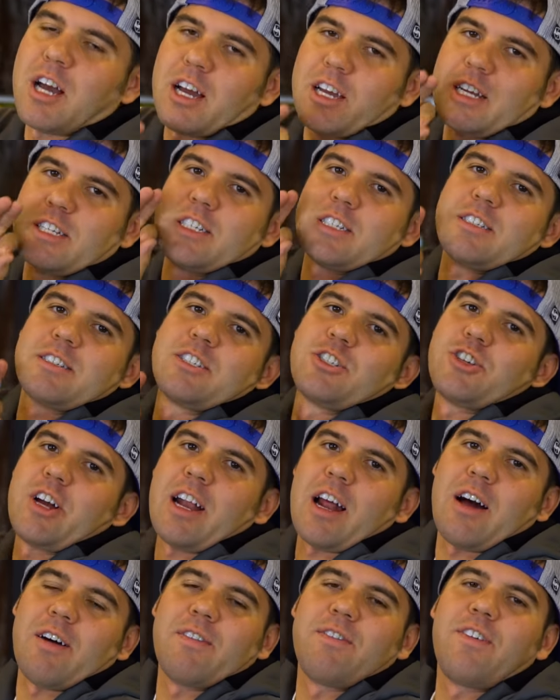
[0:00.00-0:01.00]
talking just straight
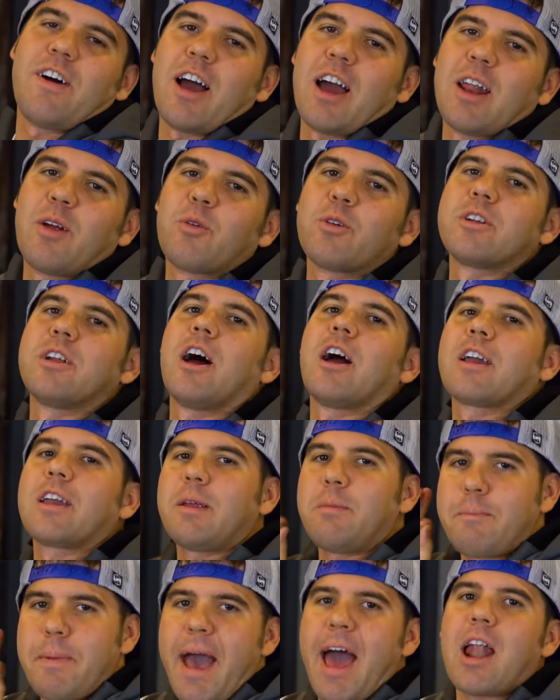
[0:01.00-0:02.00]
out fire, we're
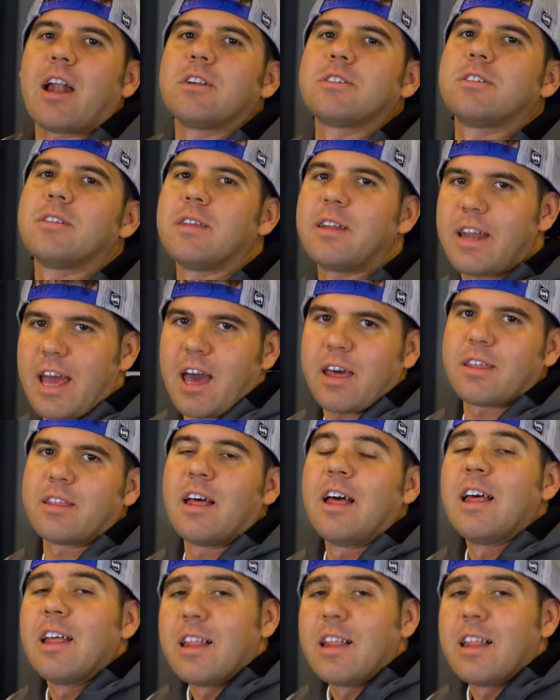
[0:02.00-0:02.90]
talking battle to the death.